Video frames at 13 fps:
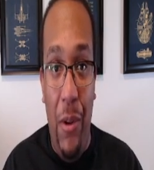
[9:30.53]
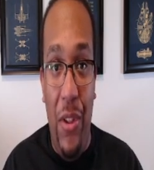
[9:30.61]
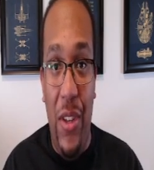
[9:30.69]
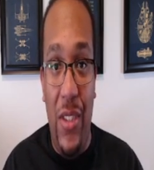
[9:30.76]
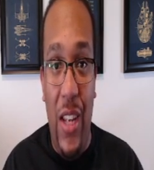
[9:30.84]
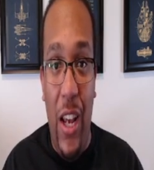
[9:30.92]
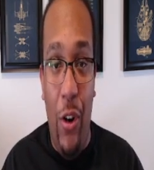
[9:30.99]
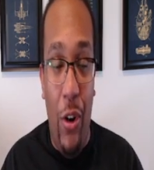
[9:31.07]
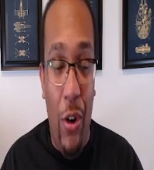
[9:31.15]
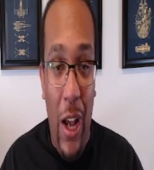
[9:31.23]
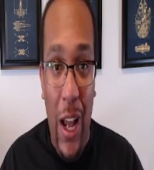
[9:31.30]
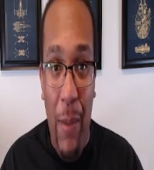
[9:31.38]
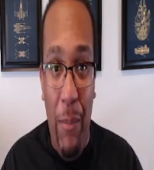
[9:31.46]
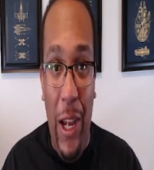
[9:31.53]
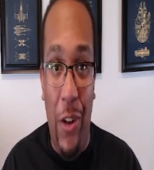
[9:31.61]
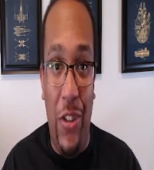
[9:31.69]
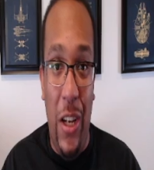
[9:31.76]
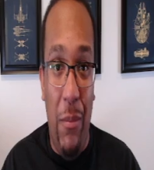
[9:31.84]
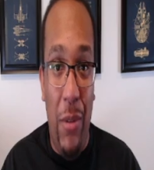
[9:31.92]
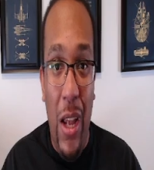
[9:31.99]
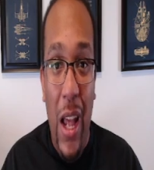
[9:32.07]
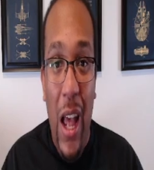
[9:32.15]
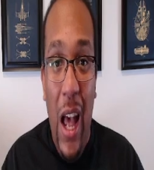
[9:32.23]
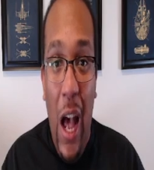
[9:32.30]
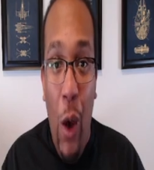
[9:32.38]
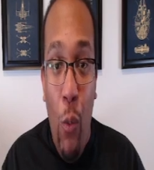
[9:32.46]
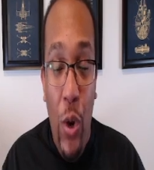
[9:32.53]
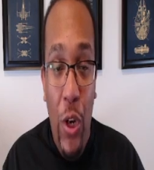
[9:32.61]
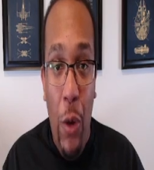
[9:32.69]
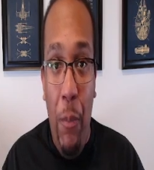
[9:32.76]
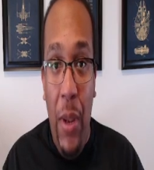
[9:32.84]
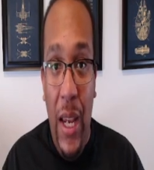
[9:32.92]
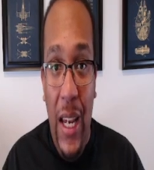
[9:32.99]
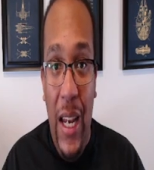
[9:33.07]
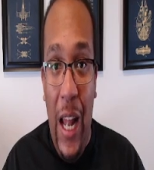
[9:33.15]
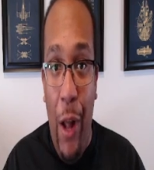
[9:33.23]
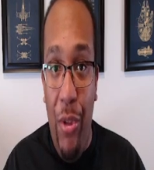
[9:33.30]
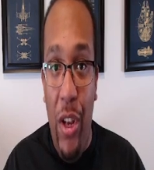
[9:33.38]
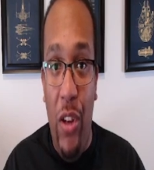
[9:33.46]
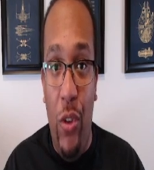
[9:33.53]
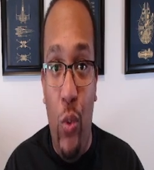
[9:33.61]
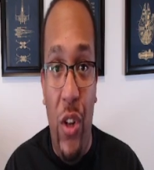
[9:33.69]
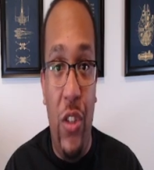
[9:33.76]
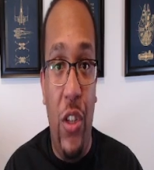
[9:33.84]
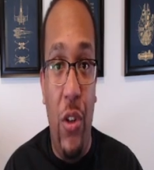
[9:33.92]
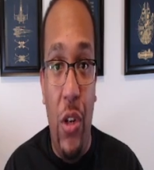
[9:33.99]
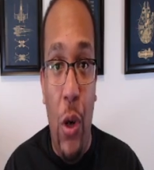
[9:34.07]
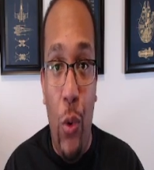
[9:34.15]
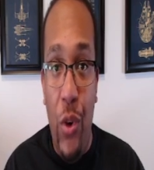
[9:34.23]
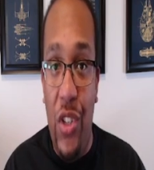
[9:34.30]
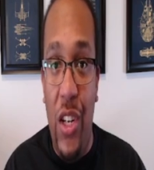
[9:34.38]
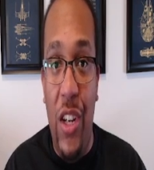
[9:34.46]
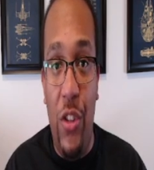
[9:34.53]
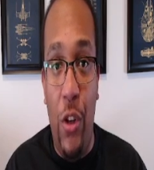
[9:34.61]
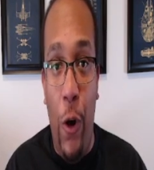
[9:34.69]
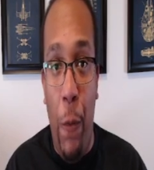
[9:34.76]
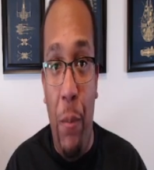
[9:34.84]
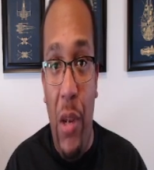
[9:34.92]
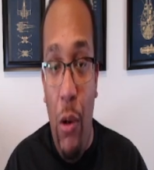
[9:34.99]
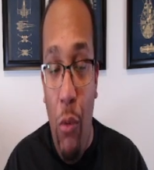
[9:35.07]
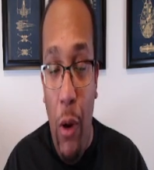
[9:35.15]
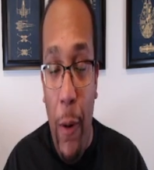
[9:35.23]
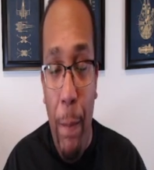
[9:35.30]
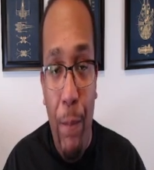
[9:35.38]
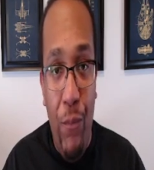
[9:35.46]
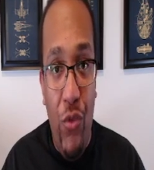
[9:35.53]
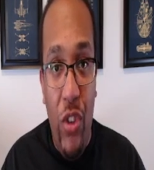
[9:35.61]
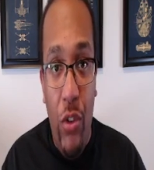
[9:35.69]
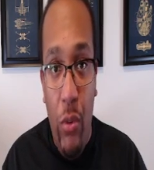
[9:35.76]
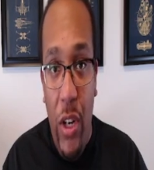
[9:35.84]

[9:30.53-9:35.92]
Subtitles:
this side, or player tip. When you're picking out these ones and you notice it is an RP one, just really